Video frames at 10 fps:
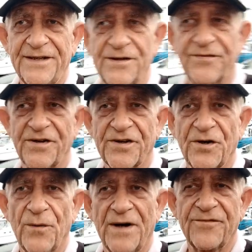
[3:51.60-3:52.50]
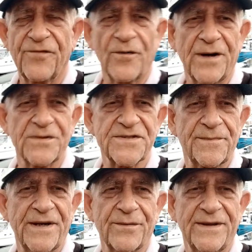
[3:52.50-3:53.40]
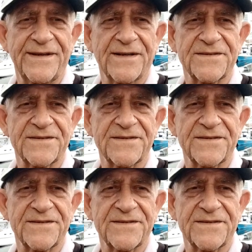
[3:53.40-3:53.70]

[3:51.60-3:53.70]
If you're going to go out 4 hours in the bay right now,